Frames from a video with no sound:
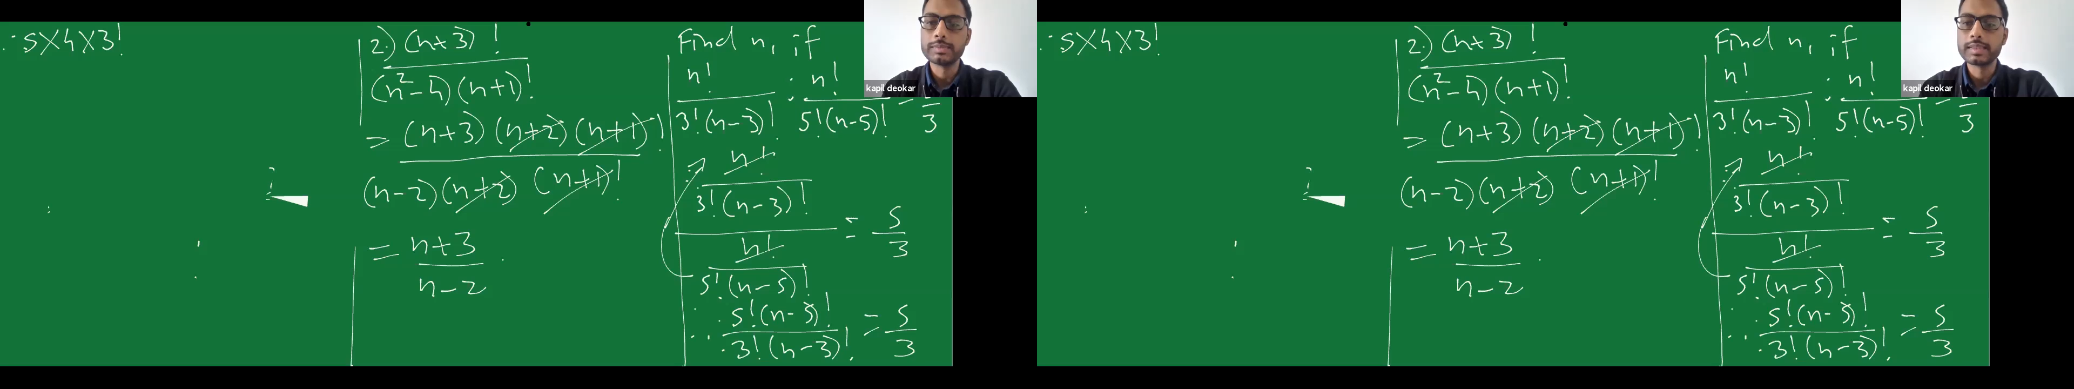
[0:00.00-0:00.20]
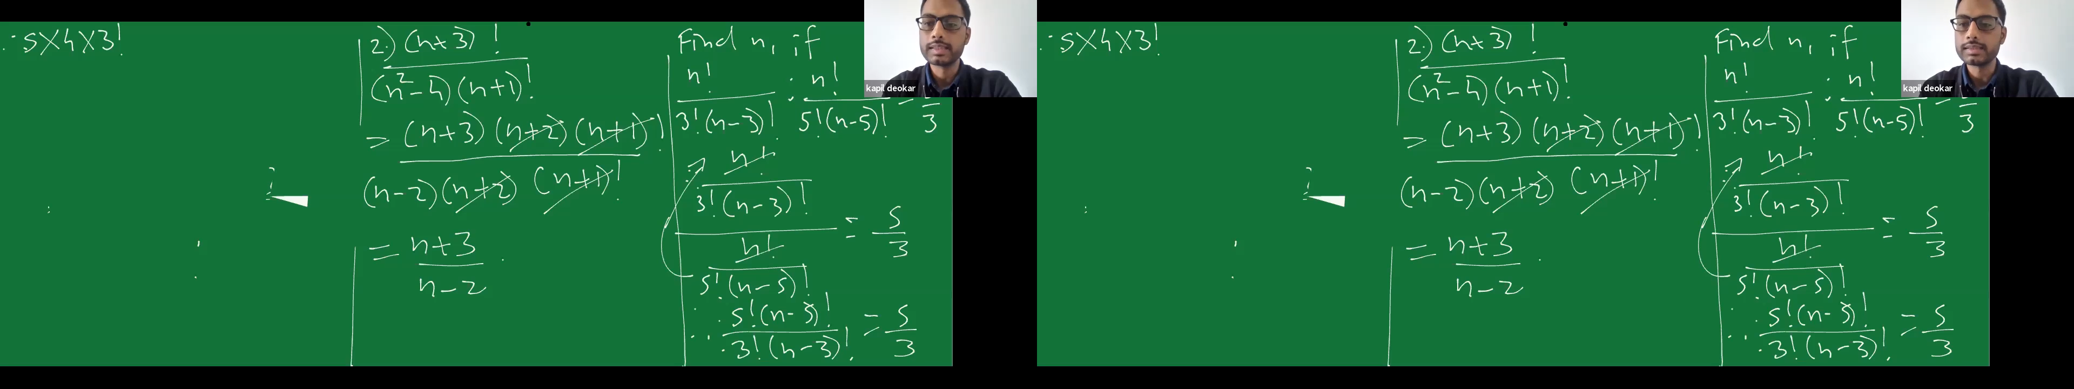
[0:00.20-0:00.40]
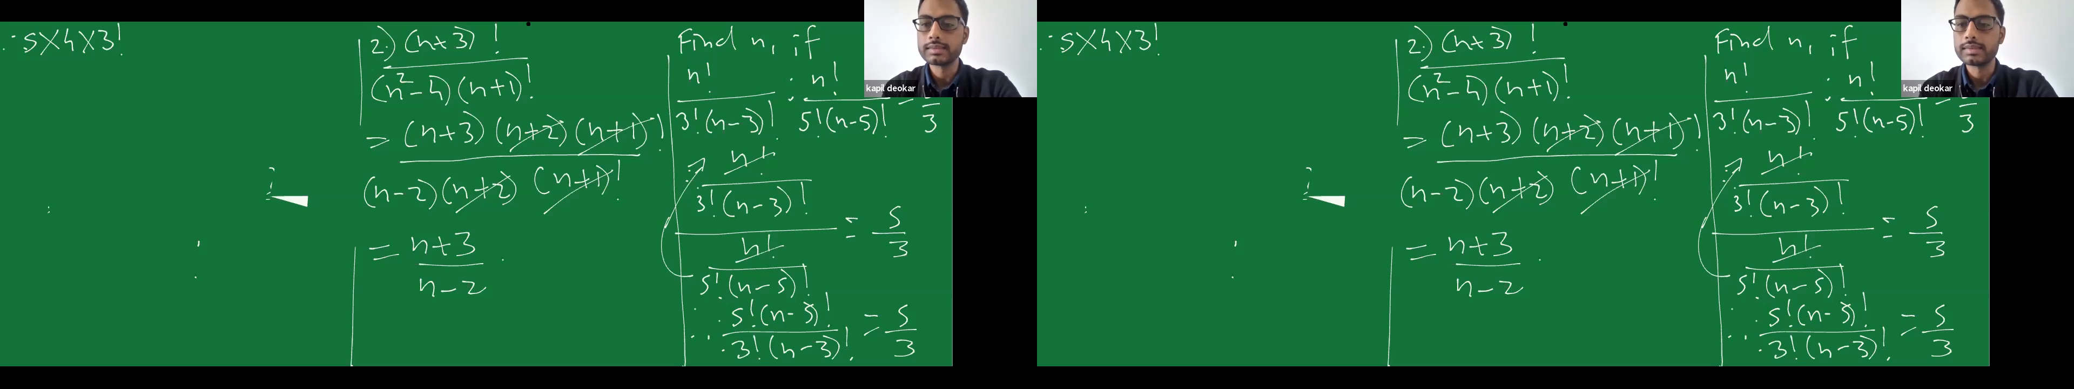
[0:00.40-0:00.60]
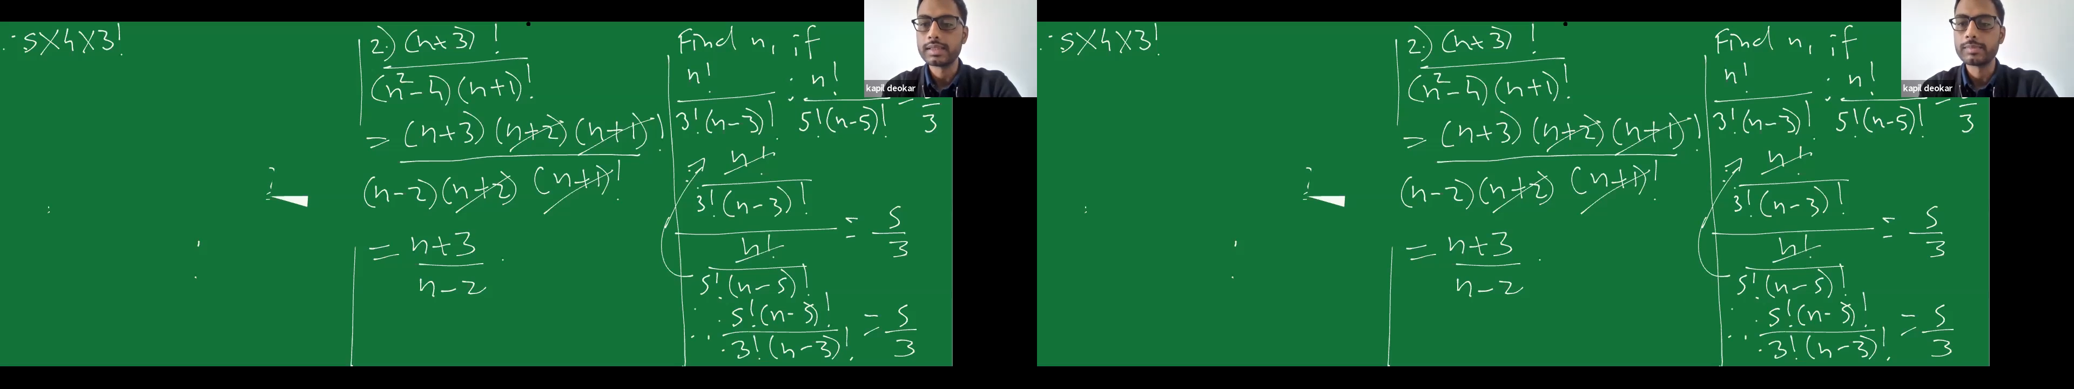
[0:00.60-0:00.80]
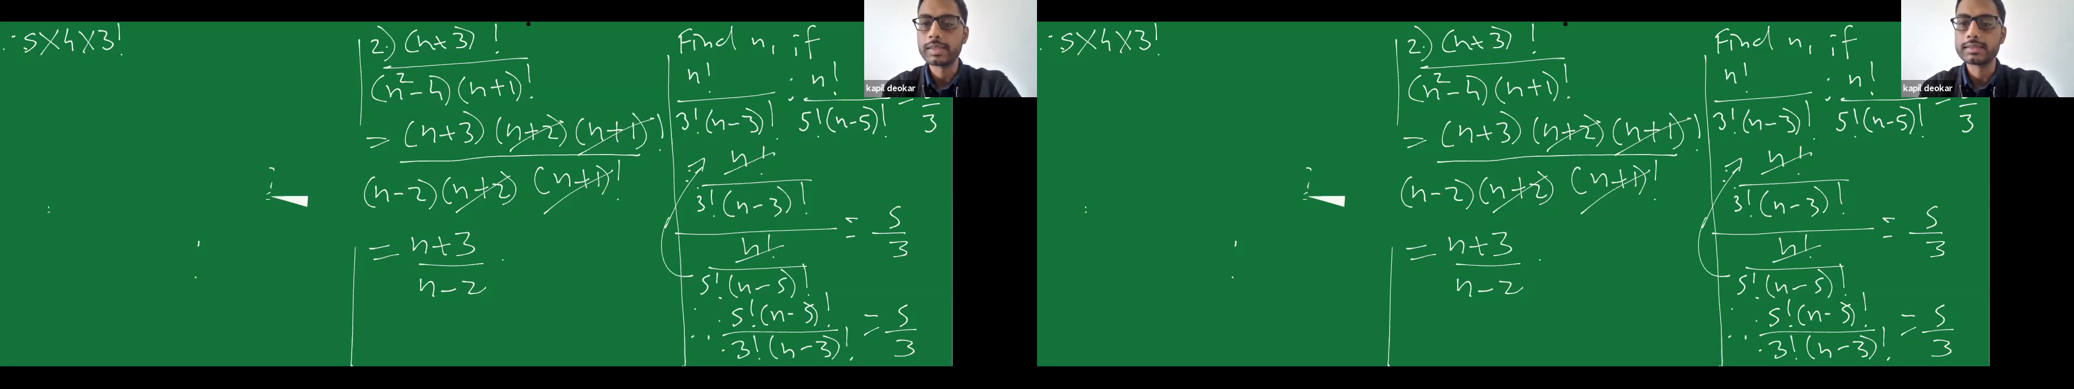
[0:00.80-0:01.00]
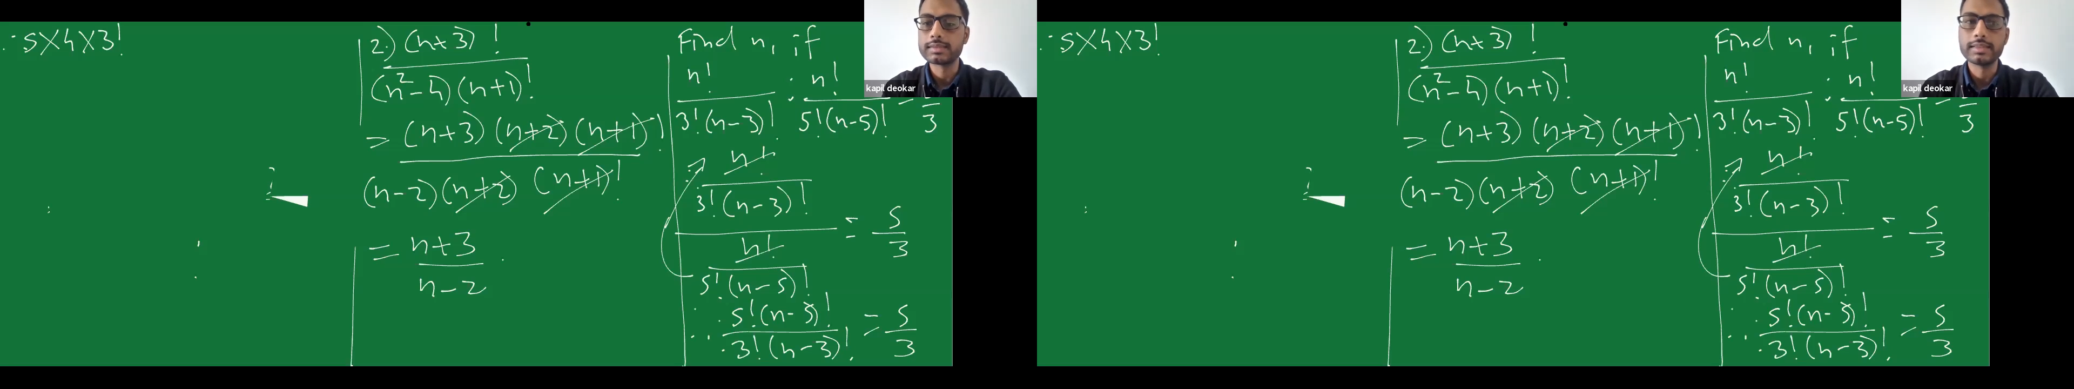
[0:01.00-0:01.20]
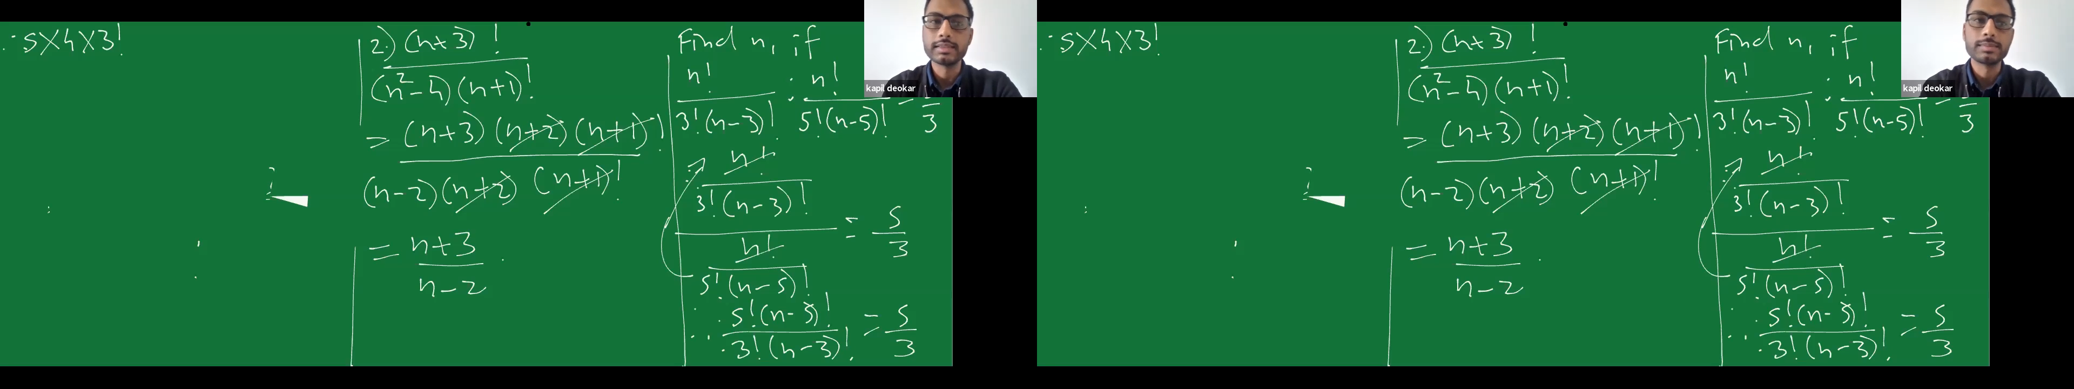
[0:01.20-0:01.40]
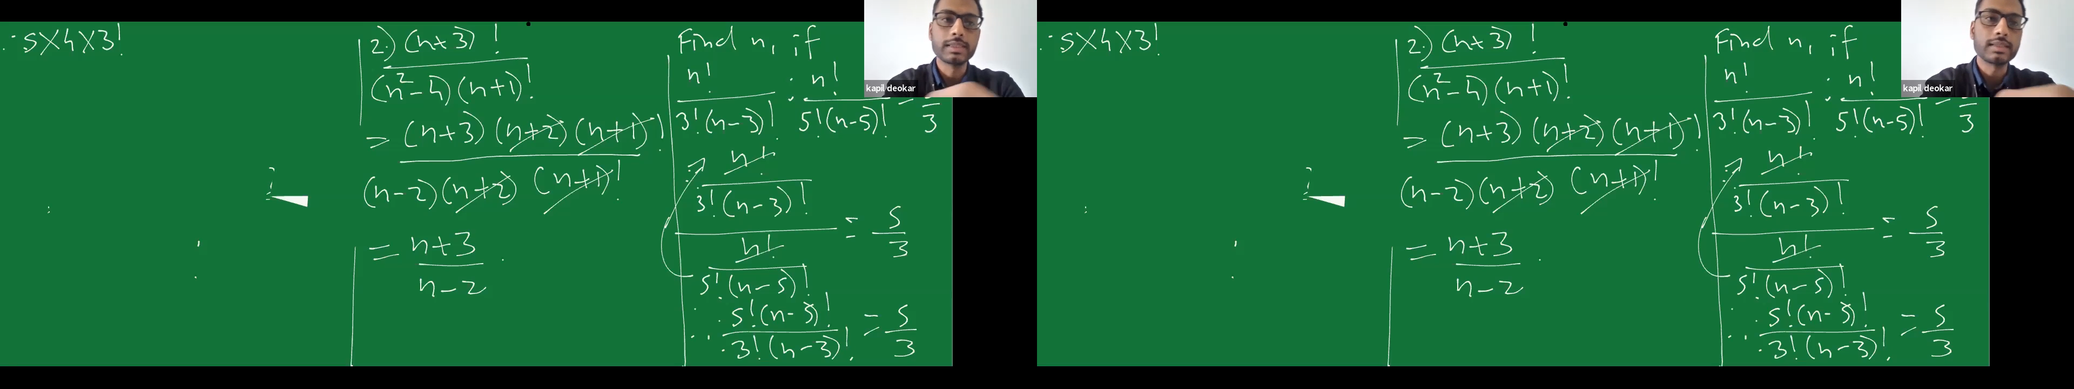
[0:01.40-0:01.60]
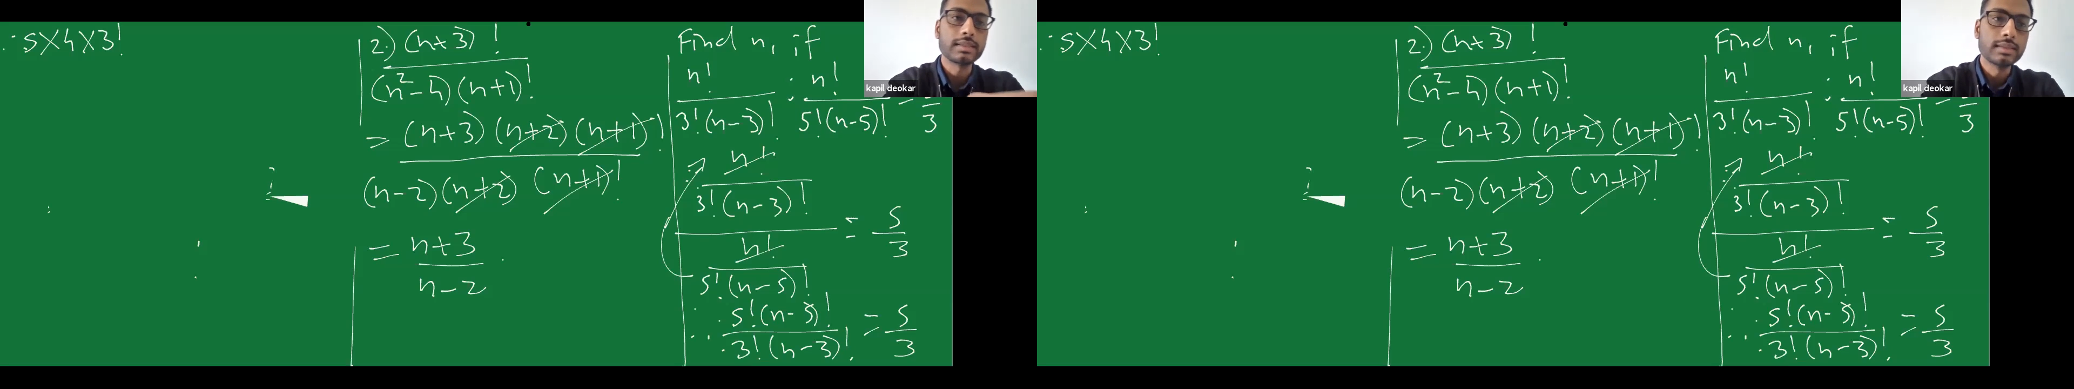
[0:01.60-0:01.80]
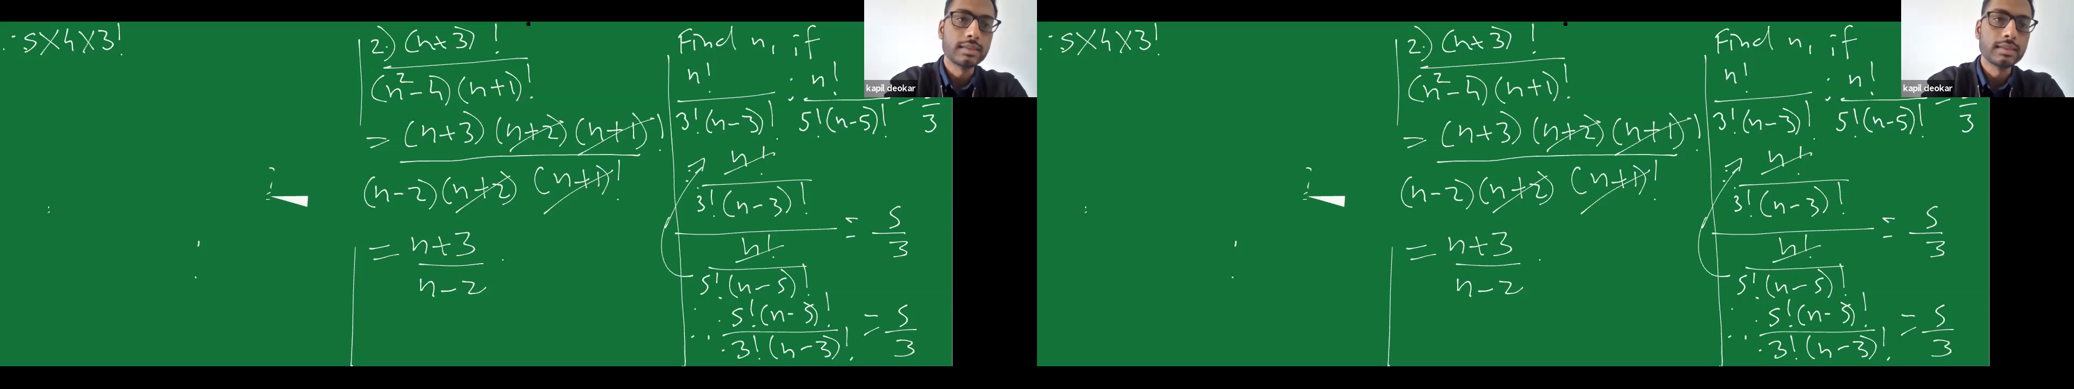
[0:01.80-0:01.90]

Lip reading: is bigger? N minus 3 is bigger.